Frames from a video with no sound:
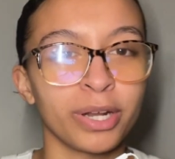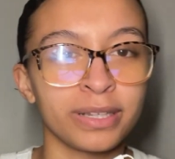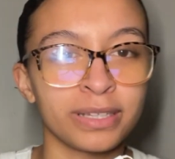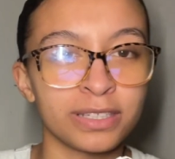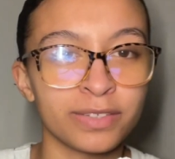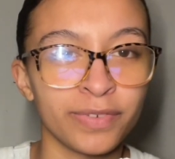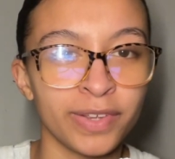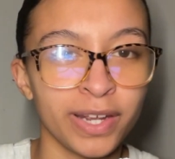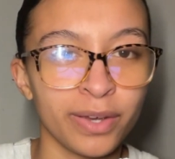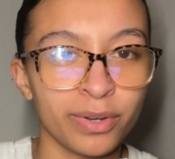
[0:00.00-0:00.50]

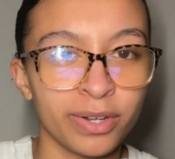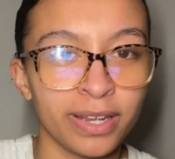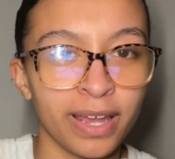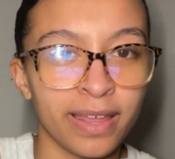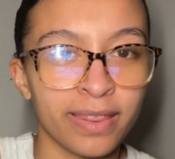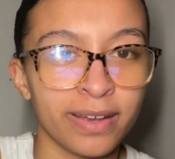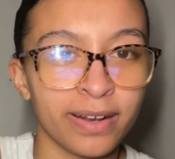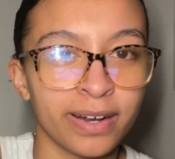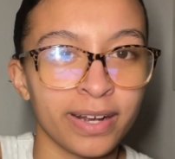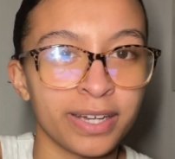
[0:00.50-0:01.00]
this video
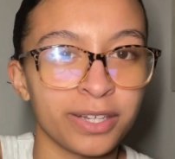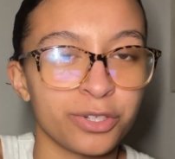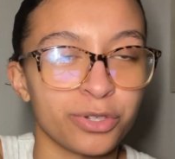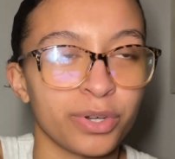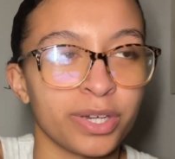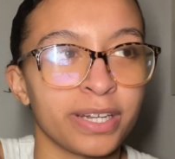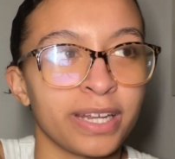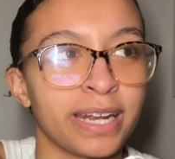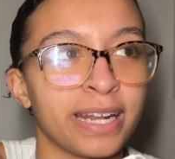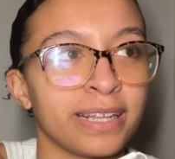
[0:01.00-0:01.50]
together. I
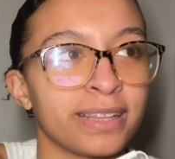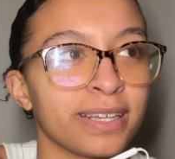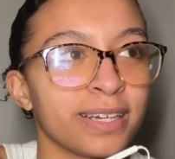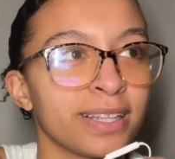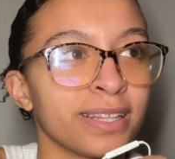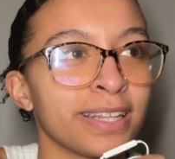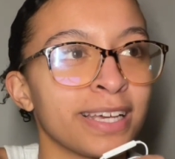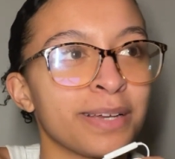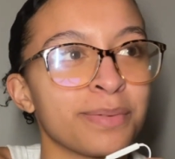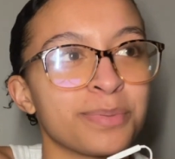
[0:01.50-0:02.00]
enjoyed getting the
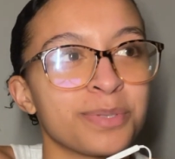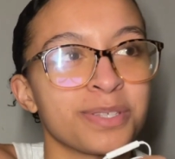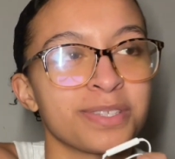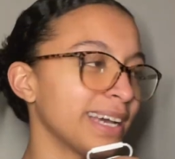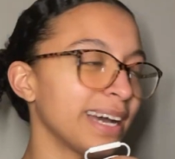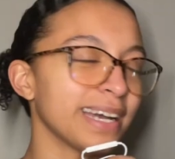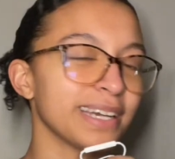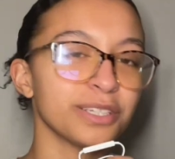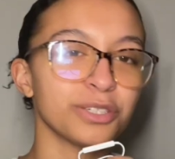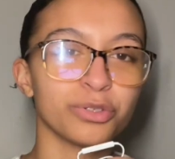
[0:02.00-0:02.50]

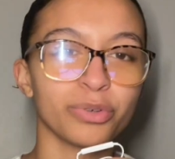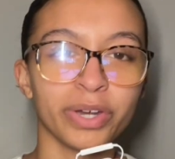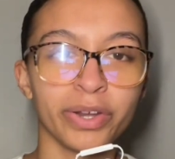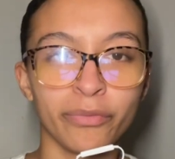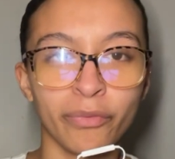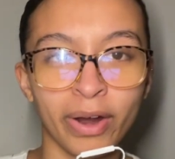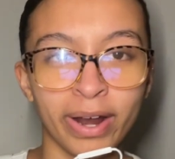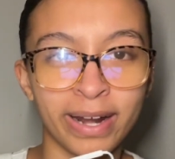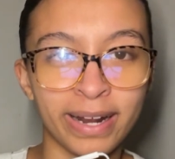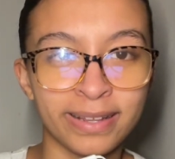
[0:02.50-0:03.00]
clips. I
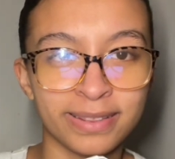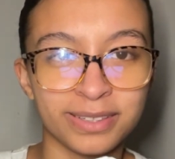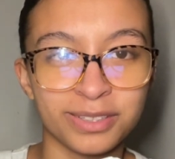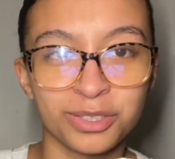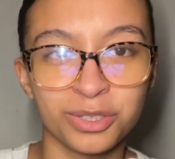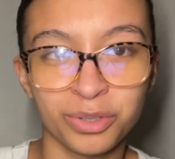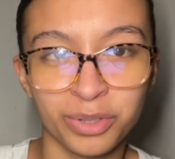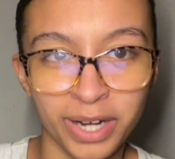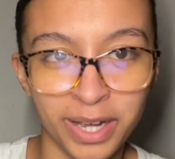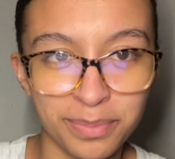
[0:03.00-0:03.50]
enjoyed writing the
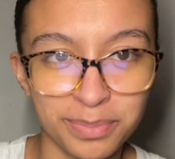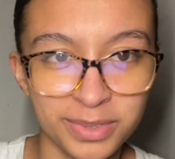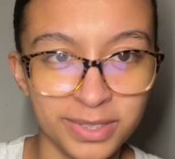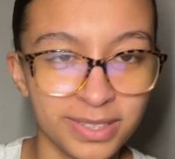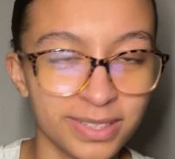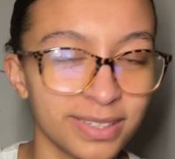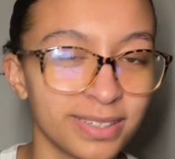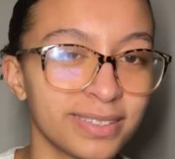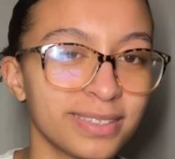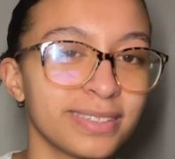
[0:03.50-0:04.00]

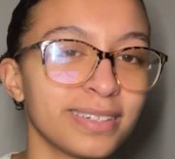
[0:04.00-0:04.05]
script.